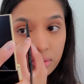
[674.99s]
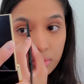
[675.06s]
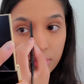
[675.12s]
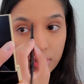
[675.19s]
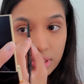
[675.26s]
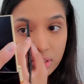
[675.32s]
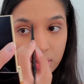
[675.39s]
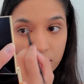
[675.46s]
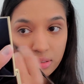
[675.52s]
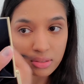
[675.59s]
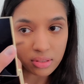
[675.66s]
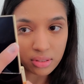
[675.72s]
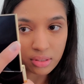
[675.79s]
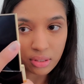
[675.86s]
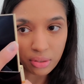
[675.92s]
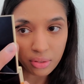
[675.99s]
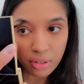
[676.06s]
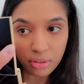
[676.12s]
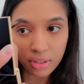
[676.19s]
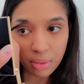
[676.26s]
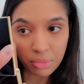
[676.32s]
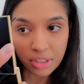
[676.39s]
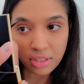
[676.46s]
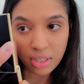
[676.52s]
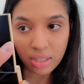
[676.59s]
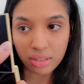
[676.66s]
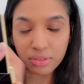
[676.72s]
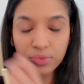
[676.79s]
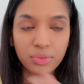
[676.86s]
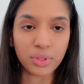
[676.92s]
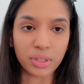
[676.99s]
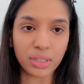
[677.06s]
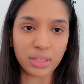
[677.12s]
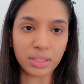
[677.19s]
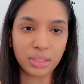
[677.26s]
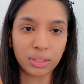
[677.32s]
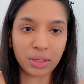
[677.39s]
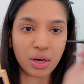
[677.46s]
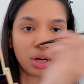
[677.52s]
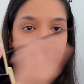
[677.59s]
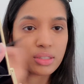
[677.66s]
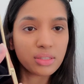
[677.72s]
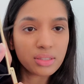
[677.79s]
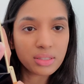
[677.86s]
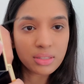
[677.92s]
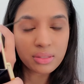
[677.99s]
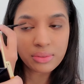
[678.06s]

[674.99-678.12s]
religions, you know, all coming together for a good cause.